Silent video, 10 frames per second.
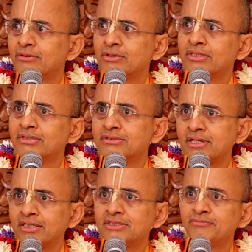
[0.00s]
Look at
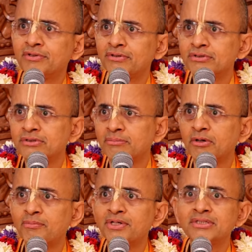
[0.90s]
these crazy fellows.
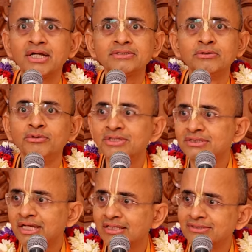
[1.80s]
Then Prabhupada asked, who
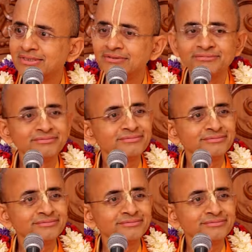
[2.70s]
is crazy?